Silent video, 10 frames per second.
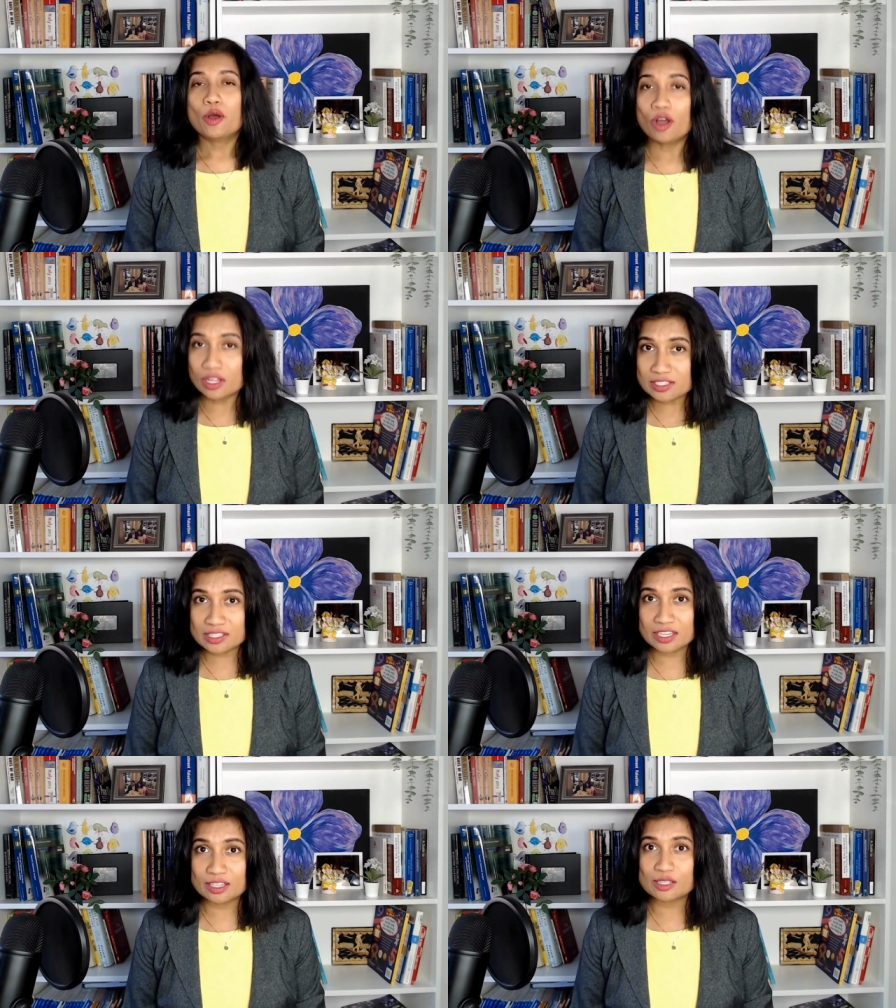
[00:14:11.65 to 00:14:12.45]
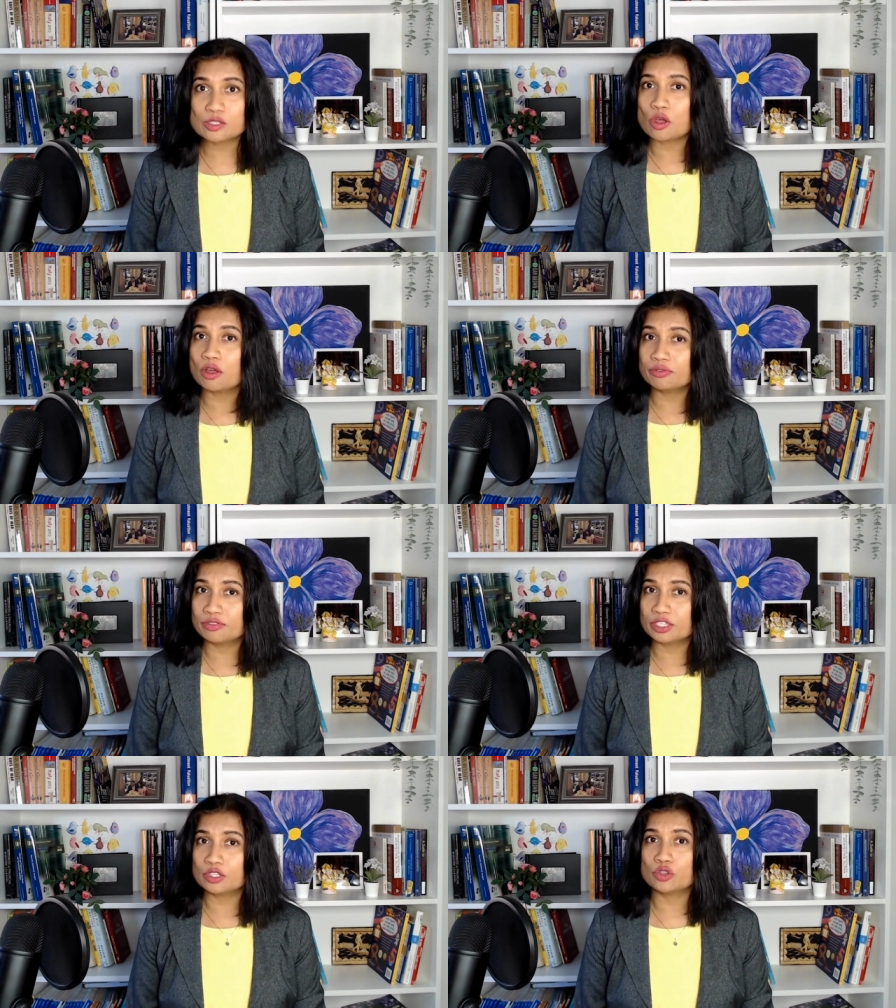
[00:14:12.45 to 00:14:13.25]
All CDs
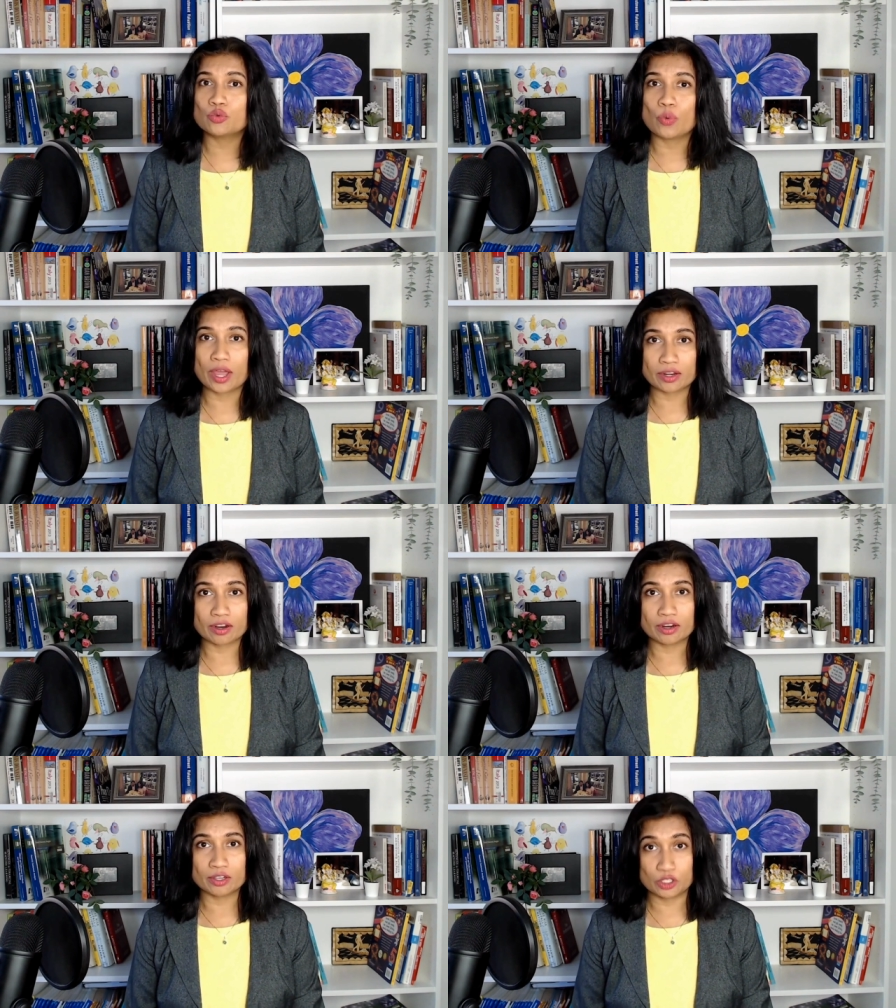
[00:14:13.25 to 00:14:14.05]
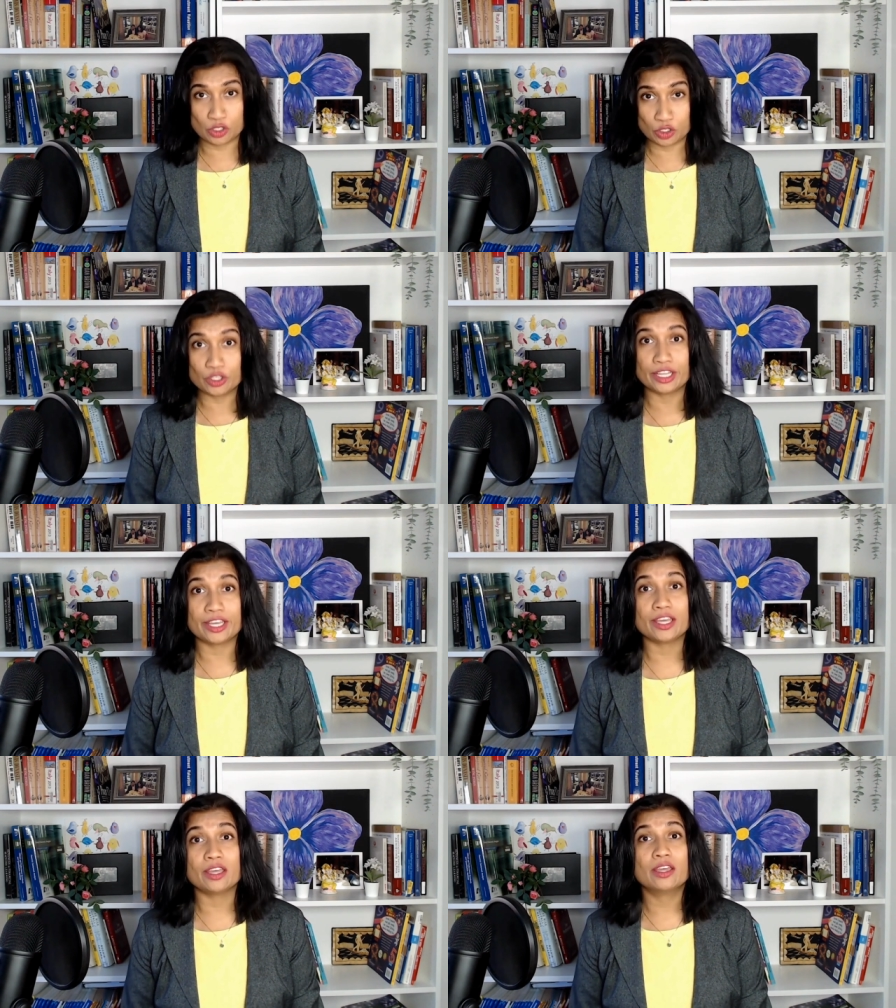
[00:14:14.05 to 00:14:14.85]
offered through Vanguard
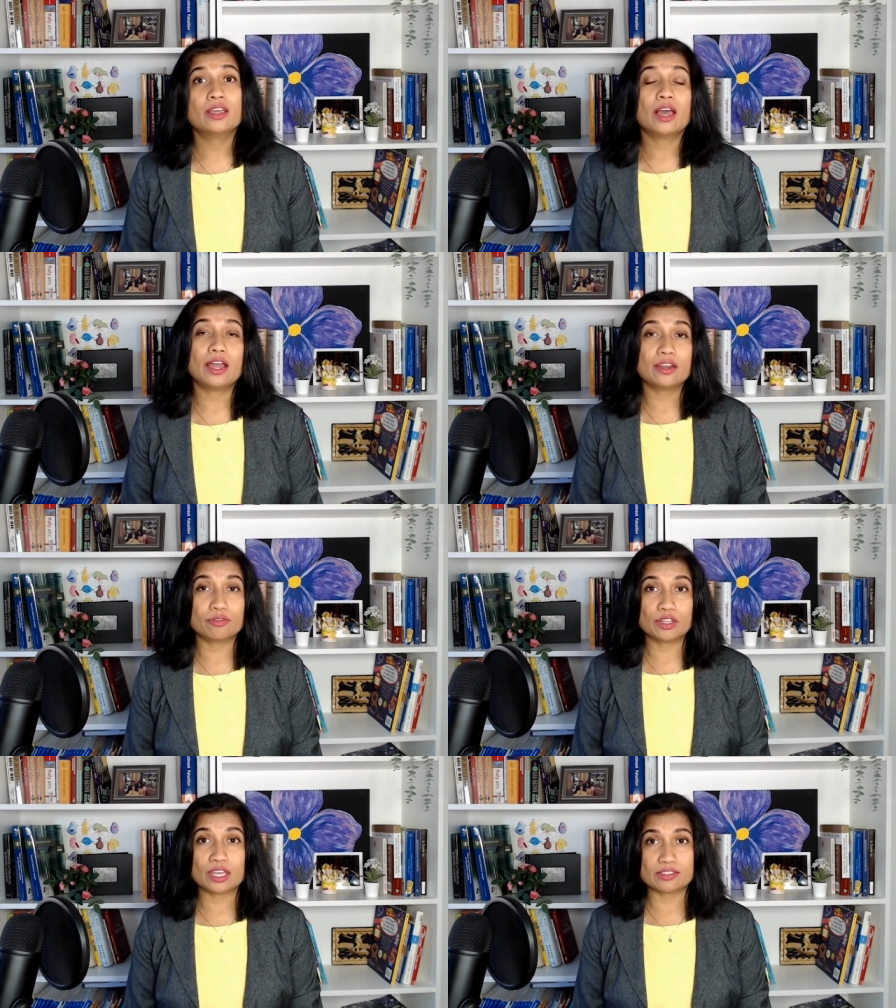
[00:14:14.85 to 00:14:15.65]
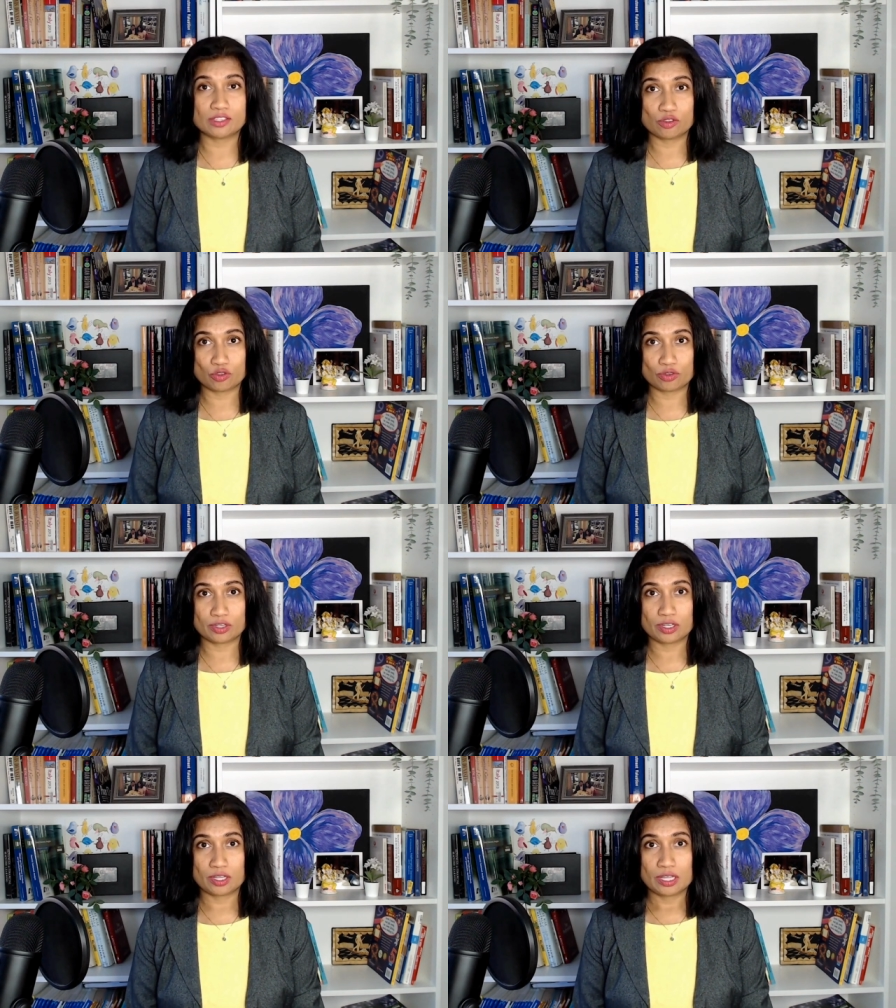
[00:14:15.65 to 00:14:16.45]
today are FDIC insured.